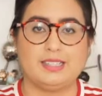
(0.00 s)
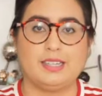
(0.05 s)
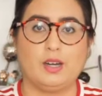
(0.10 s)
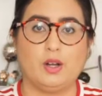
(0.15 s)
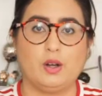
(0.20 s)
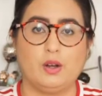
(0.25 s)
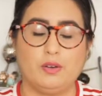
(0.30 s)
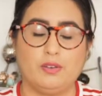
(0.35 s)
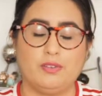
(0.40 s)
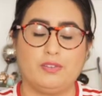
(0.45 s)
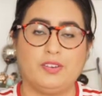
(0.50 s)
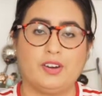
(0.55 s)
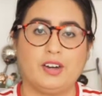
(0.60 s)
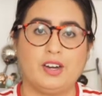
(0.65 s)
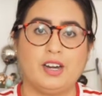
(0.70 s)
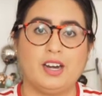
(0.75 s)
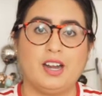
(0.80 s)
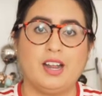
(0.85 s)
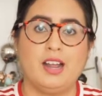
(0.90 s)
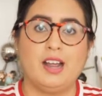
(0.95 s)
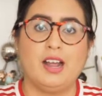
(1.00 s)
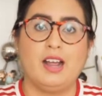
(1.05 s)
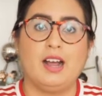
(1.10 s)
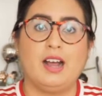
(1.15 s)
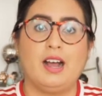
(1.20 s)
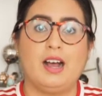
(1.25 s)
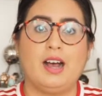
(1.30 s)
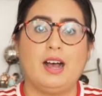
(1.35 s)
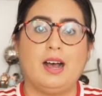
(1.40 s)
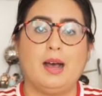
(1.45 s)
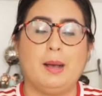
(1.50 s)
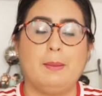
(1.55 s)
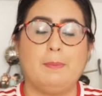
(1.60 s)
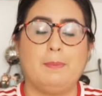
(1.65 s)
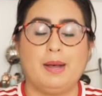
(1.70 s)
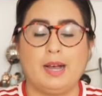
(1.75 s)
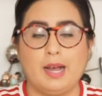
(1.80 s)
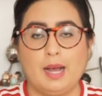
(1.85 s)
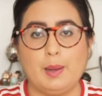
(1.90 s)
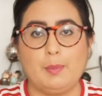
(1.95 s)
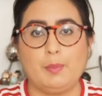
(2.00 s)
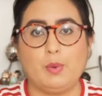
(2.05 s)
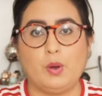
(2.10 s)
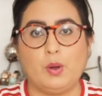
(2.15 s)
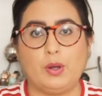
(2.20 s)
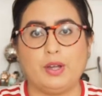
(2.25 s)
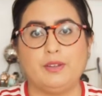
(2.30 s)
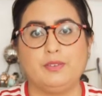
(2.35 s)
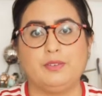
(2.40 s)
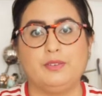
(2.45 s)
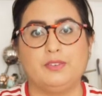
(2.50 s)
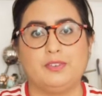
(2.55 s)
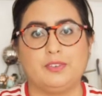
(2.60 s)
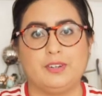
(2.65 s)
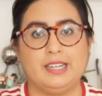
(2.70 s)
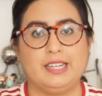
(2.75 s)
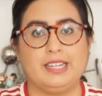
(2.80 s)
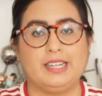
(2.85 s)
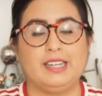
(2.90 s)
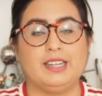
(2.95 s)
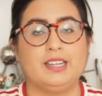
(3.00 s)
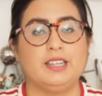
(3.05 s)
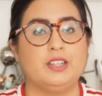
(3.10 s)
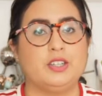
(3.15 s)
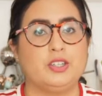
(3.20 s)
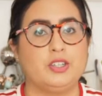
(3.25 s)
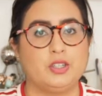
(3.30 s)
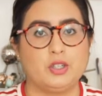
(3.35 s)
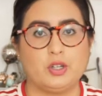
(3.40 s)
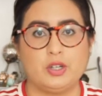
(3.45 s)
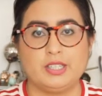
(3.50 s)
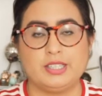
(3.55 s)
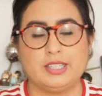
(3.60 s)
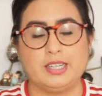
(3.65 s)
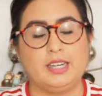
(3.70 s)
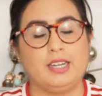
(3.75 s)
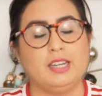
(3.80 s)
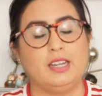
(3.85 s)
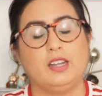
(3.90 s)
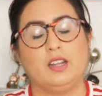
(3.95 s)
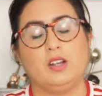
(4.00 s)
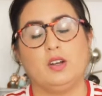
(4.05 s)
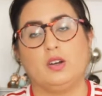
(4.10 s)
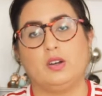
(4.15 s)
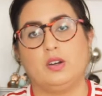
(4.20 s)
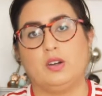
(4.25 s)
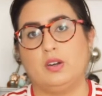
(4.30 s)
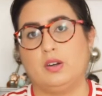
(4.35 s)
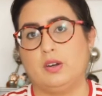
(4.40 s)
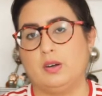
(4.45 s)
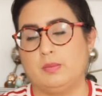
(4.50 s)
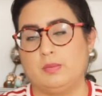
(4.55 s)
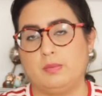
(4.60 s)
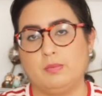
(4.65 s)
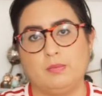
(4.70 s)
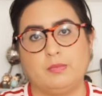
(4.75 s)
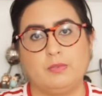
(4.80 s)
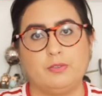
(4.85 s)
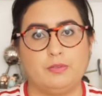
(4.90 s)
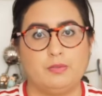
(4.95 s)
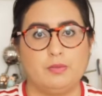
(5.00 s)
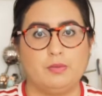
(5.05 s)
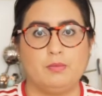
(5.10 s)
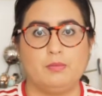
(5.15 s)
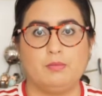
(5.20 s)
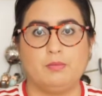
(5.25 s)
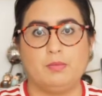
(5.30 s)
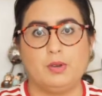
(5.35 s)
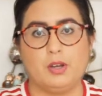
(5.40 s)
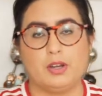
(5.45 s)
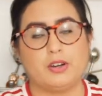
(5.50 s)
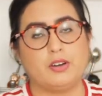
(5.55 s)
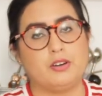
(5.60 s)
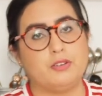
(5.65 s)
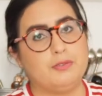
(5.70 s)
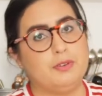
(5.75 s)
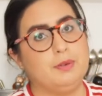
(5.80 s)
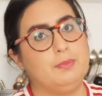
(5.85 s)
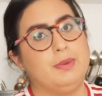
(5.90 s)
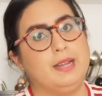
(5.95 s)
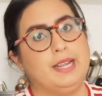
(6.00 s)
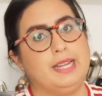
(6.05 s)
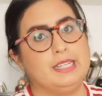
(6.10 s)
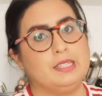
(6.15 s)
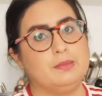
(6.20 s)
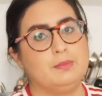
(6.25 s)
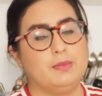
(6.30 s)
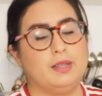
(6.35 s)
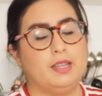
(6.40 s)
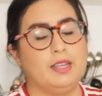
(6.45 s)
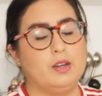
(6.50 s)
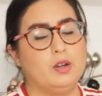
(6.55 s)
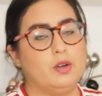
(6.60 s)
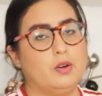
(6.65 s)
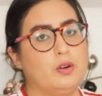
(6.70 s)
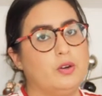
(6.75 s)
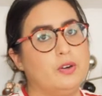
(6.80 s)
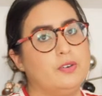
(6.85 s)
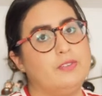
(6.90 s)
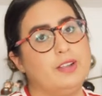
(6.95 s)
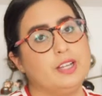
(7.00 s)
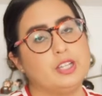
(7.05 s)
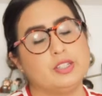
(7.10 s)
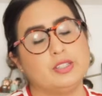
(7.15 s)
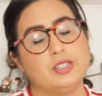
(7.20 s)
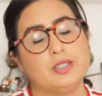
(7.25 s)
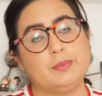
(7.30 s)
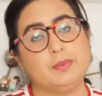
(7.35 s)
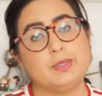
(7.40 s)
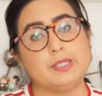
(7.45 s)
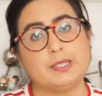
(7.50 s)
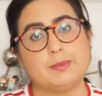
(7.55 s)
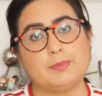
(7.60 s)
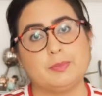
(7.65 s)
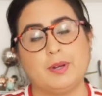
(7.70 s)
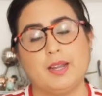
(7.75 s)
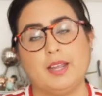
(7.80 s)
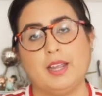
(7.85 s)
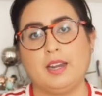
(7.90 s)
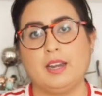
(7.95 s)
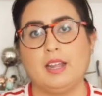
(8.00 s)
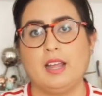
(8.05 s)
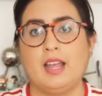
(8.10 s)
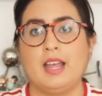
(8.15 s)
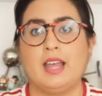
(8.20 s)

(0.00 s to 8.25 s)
that offer a palm oil free shortening or butter replacement or vegetable spread.